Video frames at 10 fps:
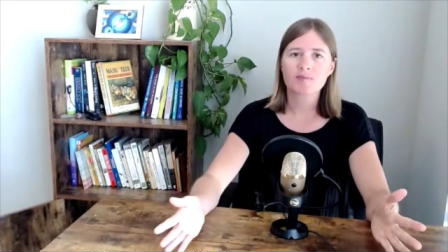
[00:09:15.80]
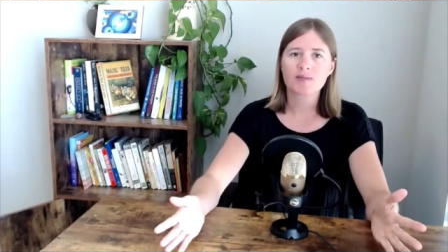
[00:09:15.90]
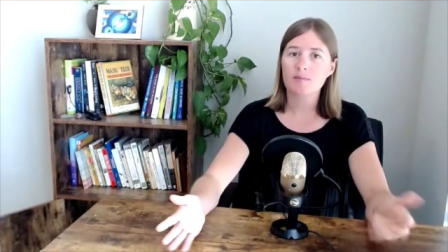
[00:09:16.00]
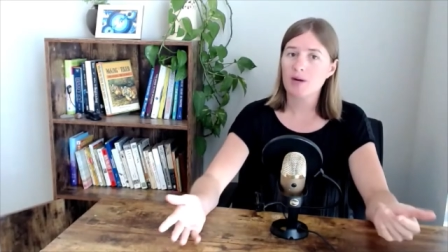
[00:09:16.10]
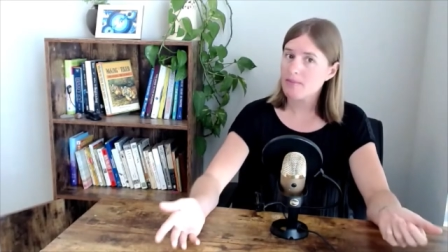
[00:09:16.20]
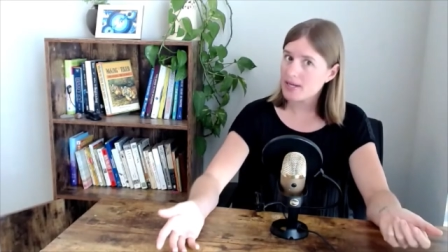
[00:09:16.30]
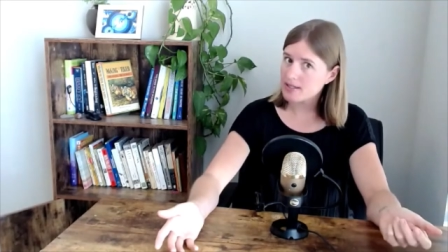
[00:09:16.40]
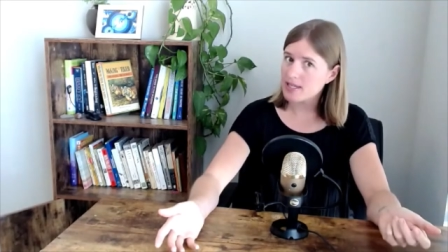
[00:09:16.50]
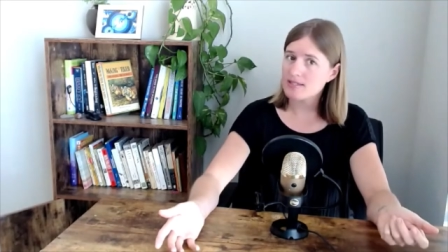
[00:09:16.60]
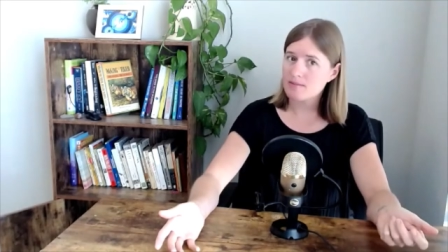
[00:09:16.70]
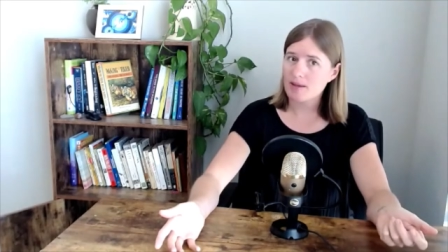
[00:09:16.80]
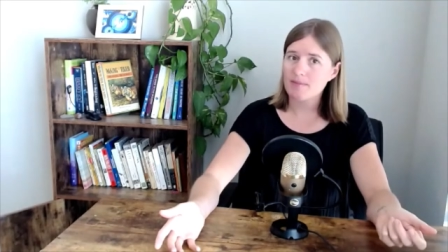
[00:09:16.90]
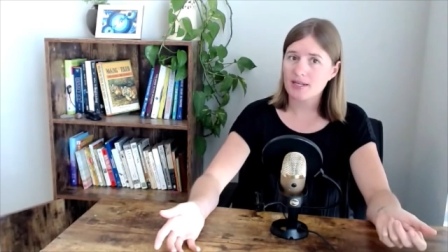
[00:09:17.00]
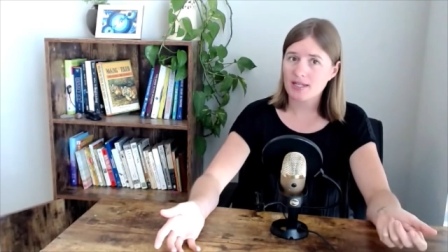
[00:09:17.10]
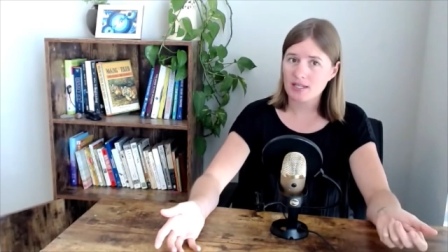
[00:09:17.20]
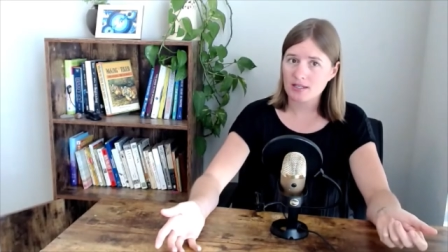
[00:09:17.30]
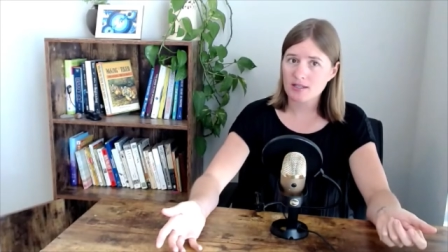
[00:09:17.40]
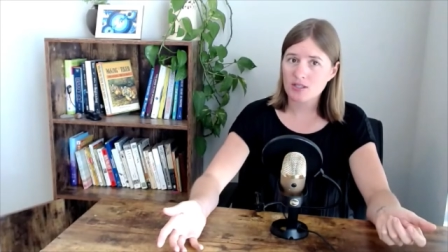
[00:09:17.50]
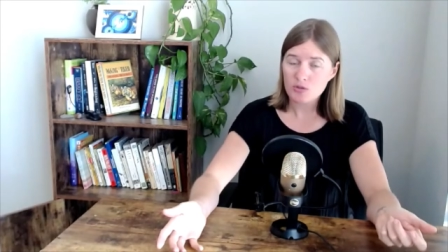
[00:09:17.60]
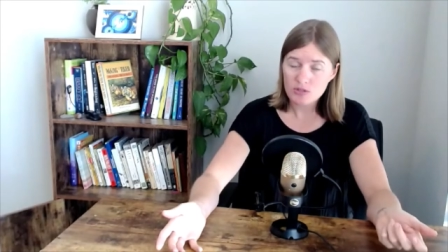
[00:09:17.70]
compartmentalizing might be an
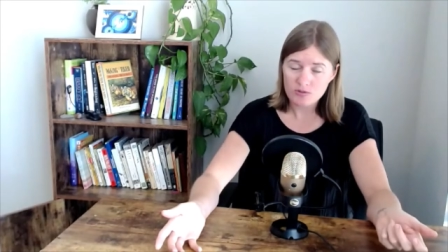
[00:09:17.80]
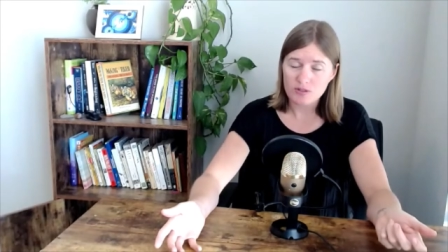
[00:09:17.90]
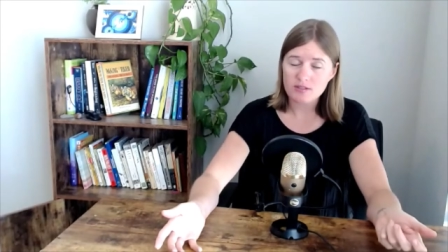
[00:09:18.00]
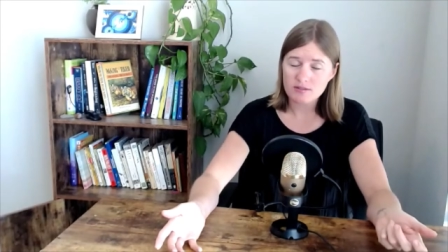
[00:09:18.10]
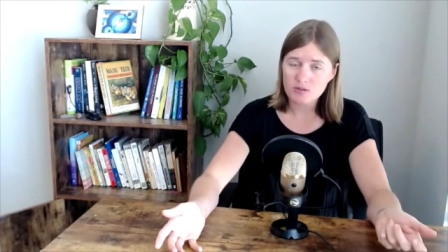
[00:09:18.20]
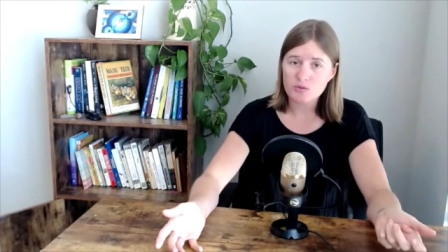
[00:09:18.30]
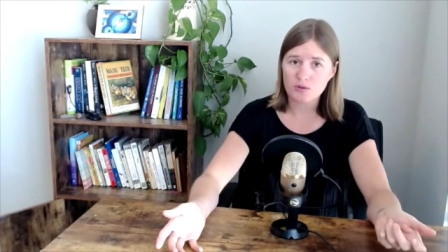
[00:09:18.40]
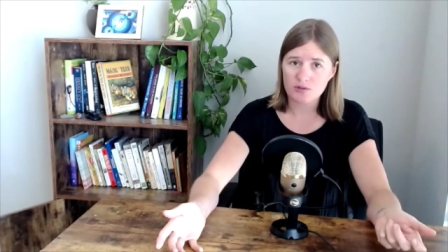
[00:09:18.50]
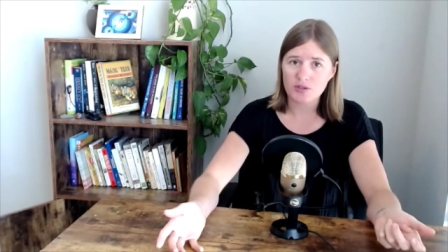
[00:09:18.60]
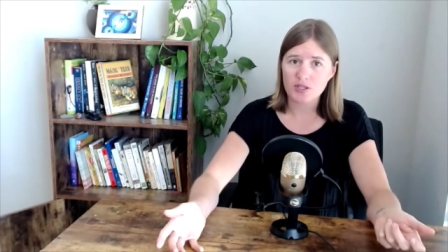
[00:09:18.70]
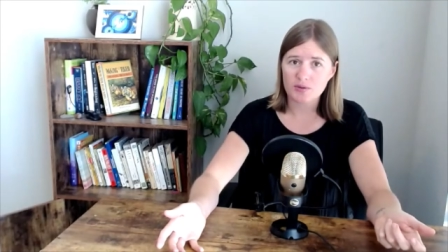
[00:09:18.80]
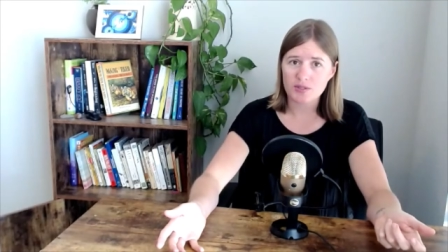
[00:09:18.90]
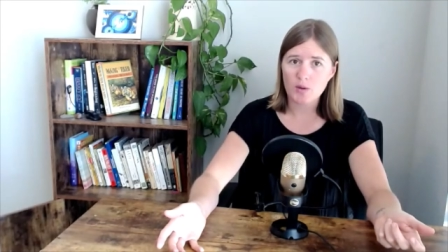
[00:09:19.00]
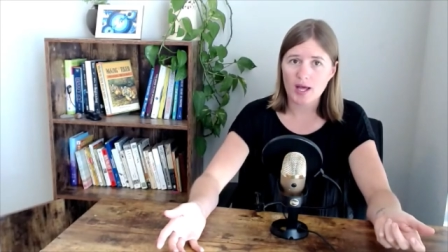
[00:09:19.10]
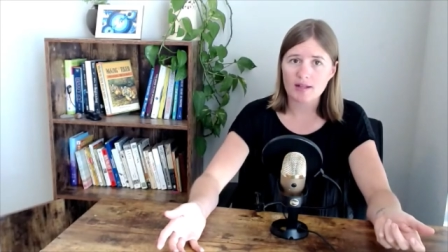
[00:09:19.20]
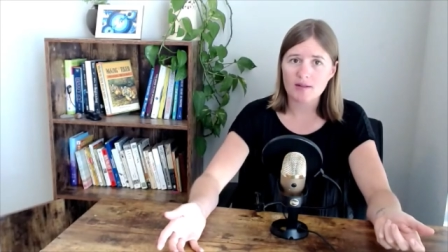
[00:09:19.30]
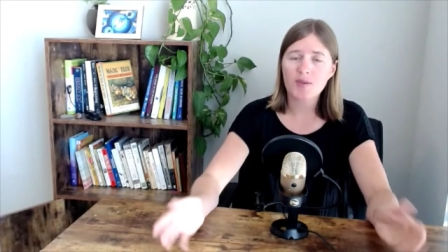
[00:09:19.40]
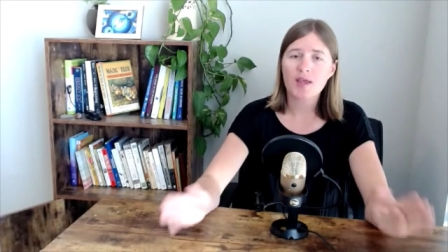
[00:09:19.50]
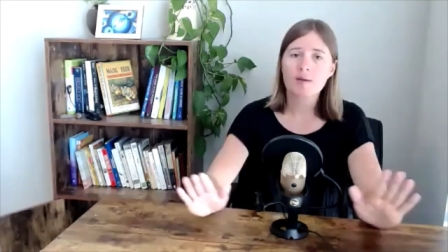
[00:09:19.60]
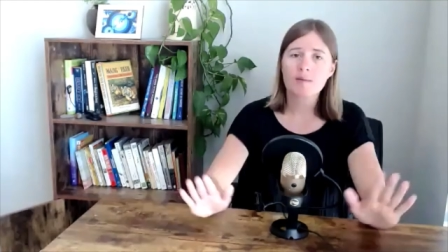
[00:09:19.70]
useful tool for you as well,
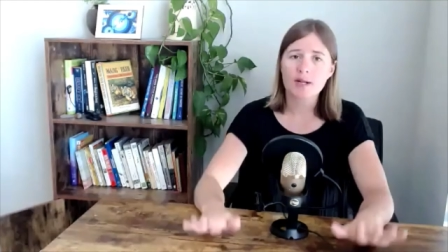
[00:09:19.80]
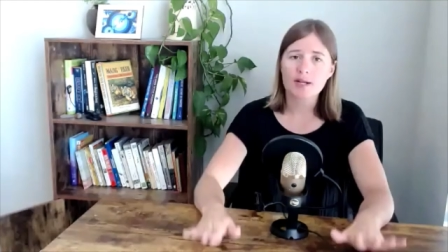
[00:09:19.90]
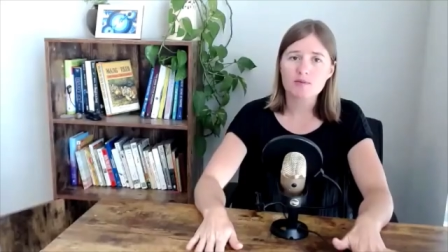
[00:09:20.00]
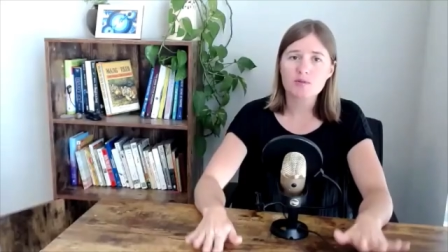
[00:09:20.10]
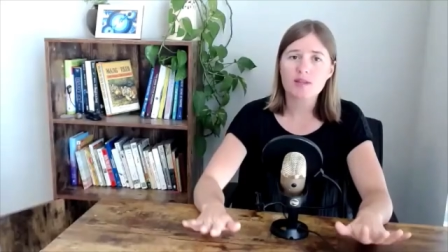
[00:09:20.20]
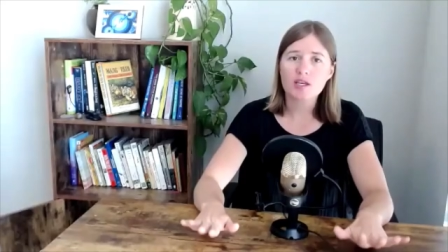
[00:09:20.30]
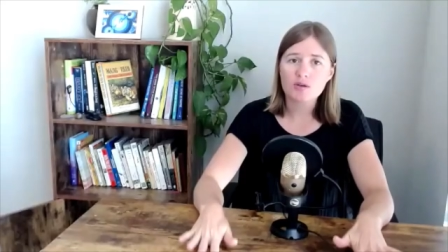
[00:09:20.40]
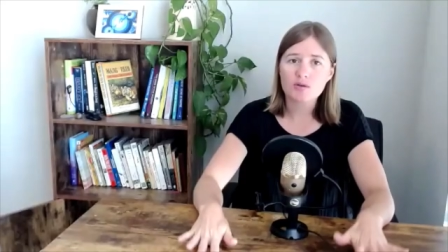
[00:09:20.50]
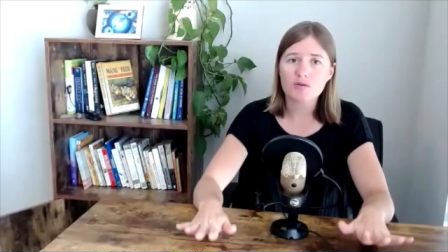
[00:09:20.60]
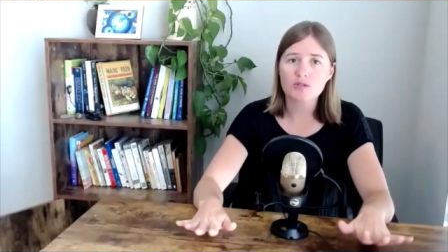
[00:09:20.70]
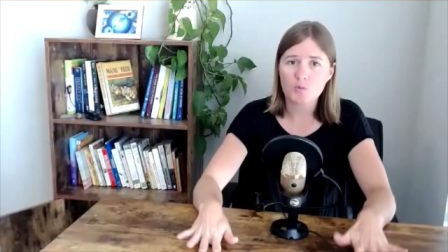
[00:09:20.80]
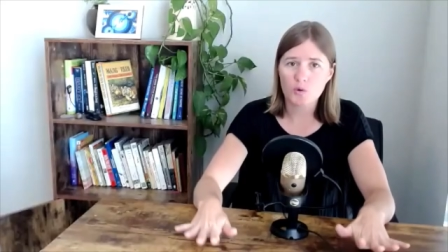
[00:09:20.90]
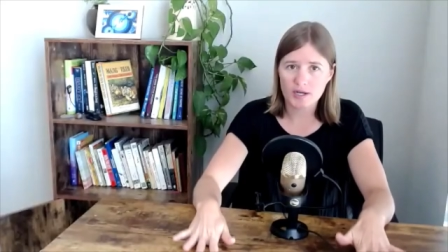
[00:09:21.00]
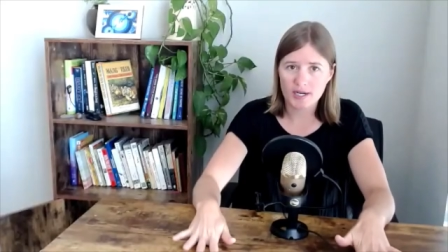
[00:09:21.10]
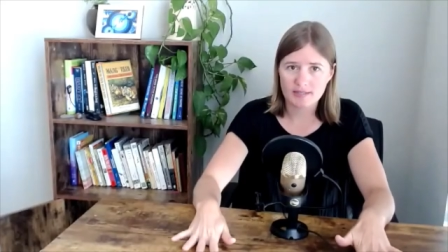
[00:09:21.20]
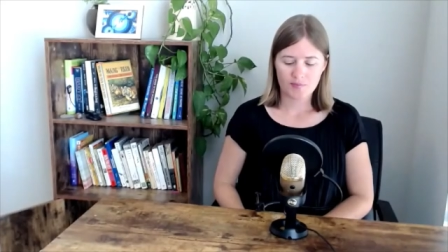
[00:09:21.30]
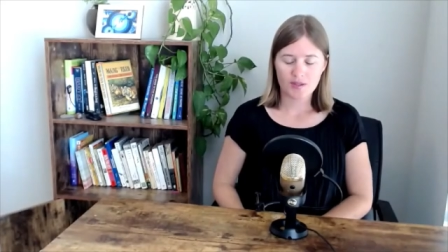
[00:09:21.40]
but it comes with a huge warning.